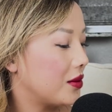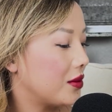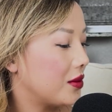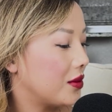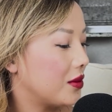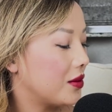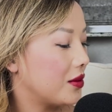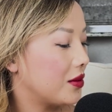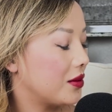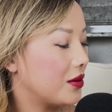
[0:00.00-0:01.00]

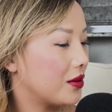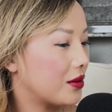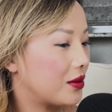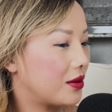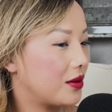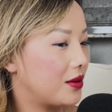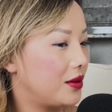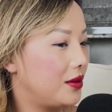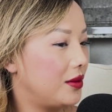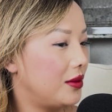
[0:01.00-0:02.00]

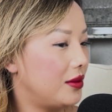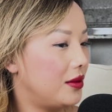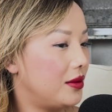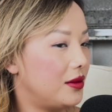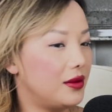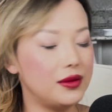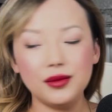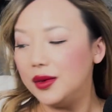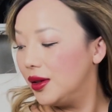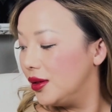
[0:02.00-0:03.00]

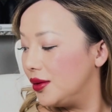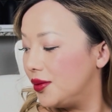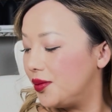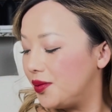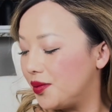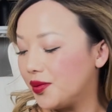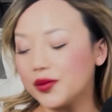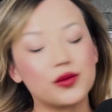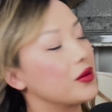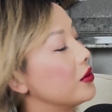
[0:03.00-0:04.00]

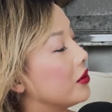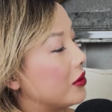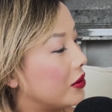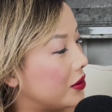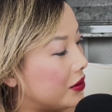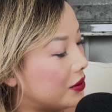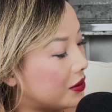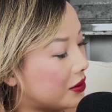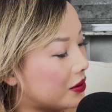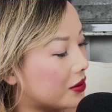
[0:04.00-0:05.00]

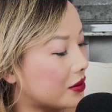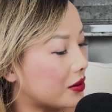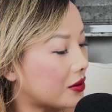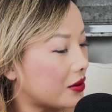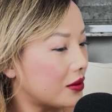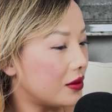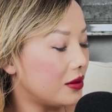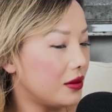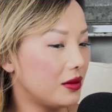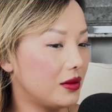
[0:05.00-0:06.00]

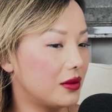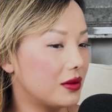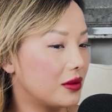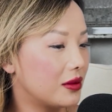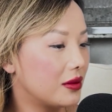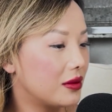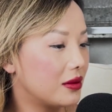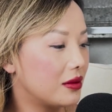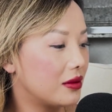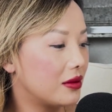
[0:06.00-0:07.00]

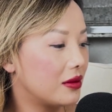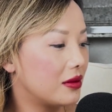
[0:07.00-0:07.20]
This person isn't speaking.